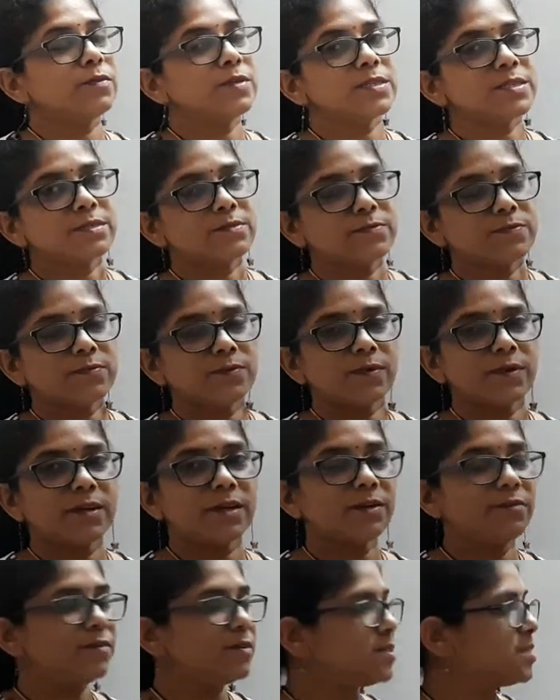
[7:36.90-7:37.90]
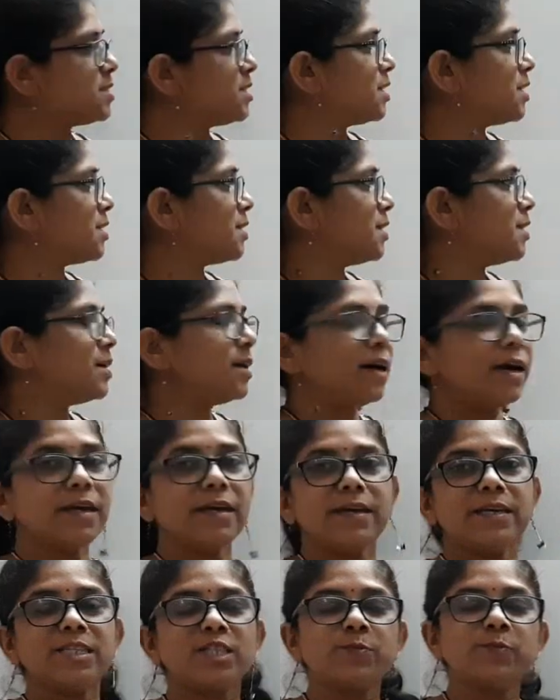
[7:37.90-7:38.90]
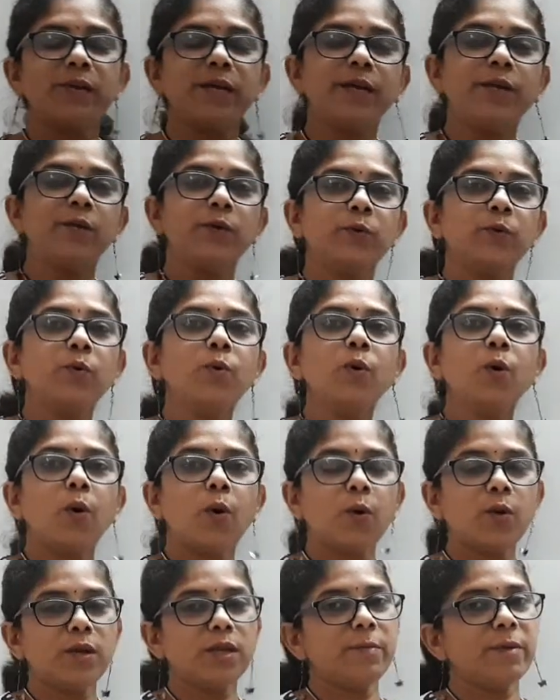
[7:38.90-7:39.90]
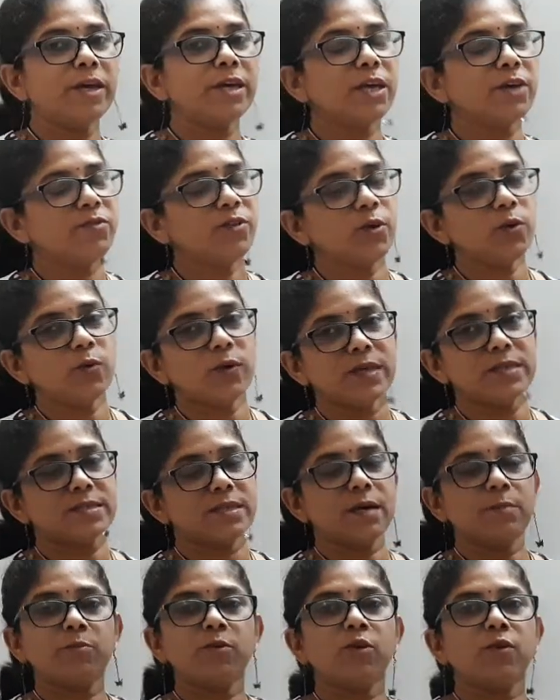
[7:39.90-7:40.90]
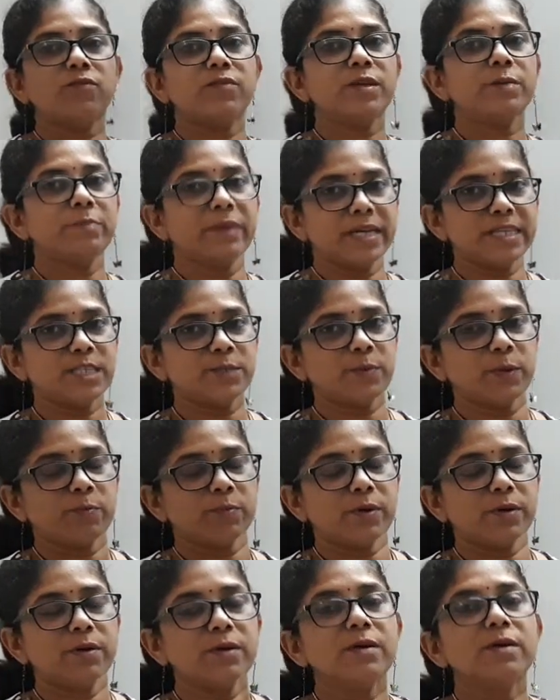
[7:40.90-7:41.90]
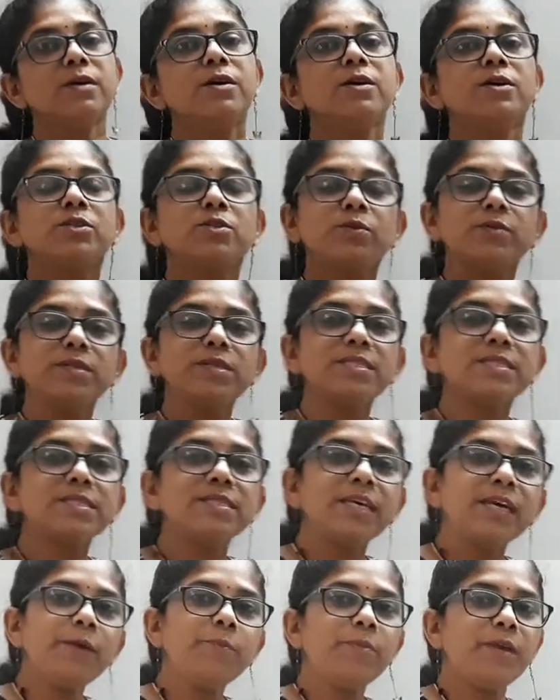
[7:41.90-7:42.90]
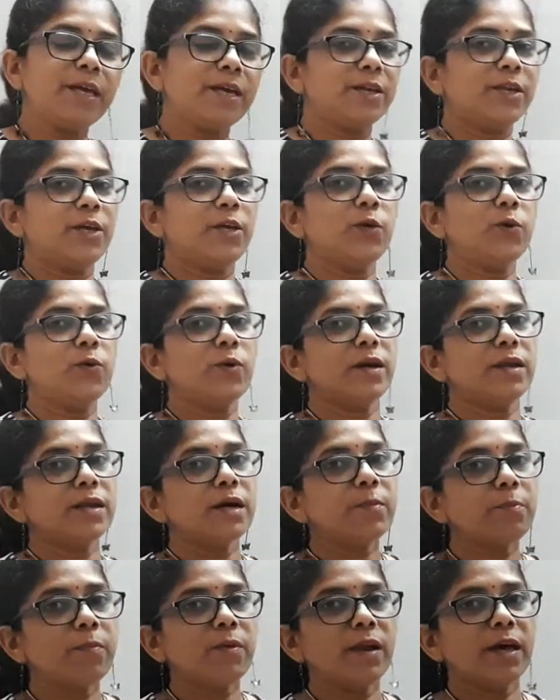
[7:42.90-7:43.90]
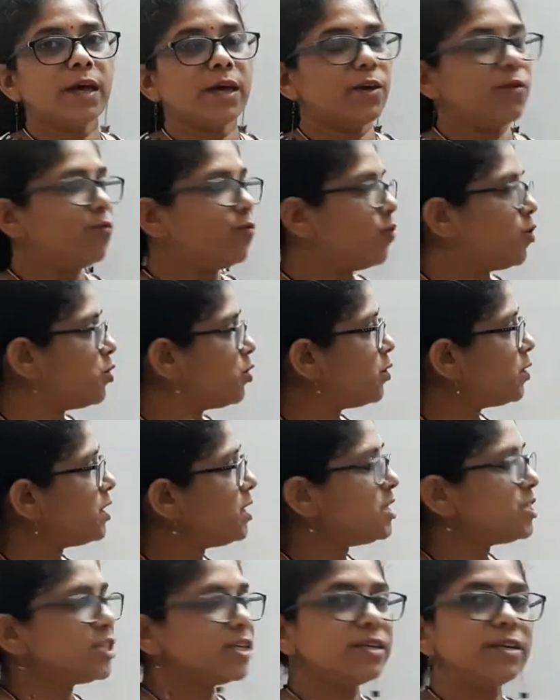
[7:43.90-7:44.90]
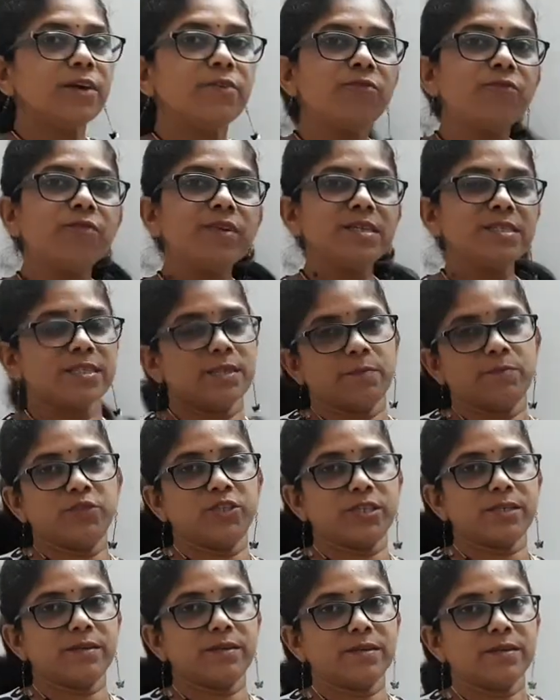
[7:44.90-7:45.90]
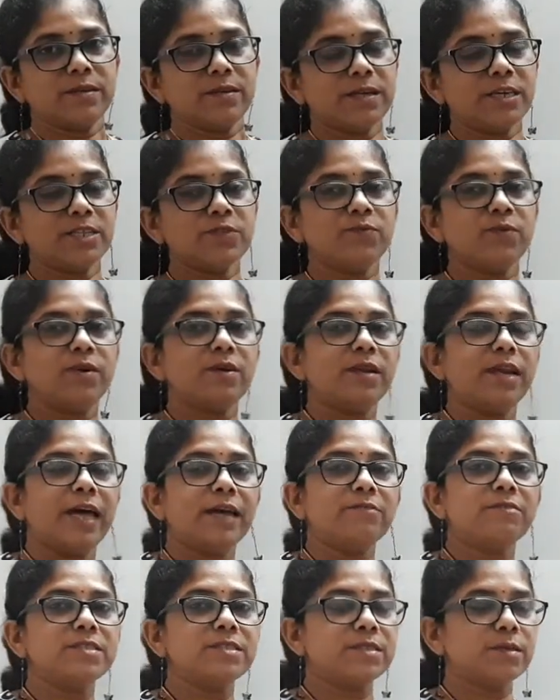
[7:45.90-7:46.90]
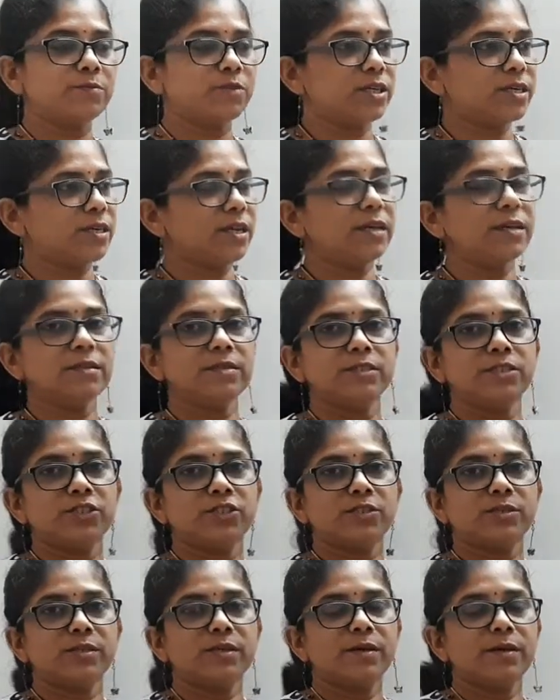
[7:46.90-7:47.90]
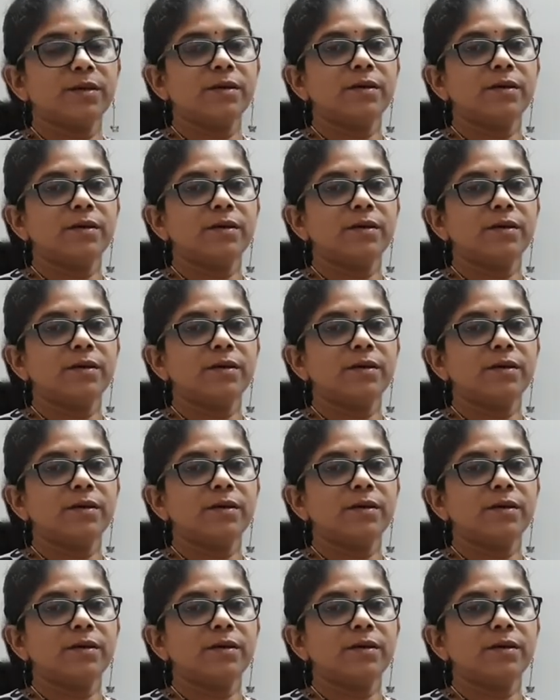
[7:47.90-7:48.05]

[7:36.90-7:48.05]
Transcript: this reverse technique I explained you only by giving you example of the maths paper. So this same technique you can apply for your each and every subject. That is for a language subject, English,